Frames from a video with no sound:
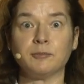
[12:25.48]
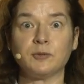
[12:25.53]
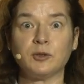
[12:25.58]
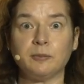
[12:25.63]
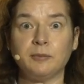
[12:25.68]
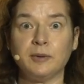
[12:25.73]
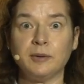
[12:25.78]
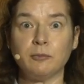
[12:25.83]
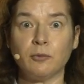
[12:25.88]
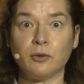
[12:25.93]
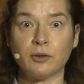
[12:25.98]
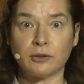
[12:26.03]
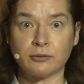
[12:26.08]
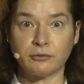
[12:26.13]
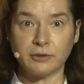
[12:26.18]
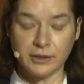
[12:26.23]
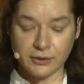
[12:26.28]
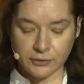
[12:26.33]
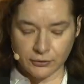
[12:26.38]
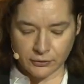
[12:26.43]
to be more
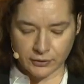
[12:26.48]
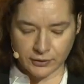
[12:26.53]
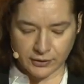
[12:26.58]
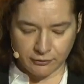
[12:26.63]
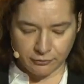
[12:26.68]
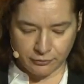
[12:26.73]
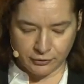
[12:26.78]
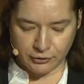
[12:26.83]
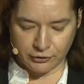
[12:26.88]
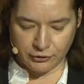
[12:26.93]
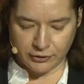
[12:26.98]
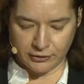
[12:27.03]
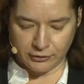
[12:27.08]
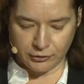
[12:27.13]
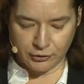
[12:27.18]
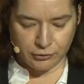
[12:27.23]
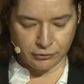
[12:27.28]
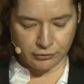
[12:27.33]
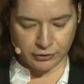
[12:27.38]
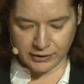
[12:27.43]
resource efficient,
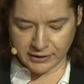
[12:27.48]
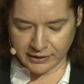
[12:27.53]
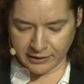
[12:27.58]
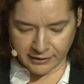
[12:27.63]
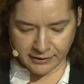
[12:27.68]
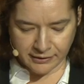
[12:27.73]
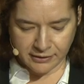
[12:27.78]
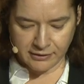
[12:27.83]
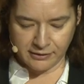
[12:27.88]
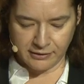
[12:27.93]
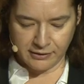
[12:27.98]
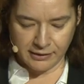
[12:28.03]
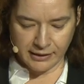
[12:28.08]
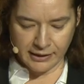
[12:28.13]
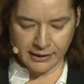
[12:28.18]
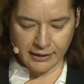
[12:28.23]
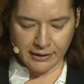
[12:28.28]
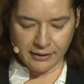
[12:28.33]
to recycle,